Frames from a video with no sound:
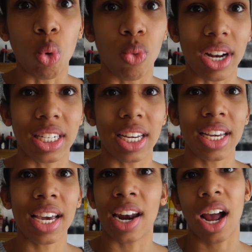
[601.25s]

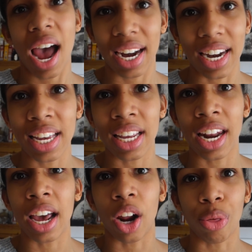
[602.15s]
already, and I hadn't
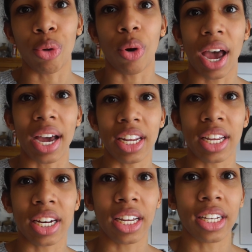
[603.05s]
eaten it, and I thought I had
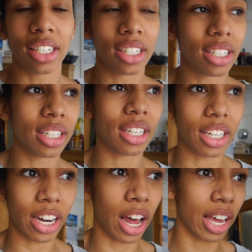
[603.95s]
eaten it.
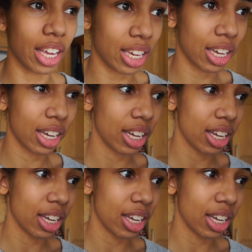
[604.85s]
Like,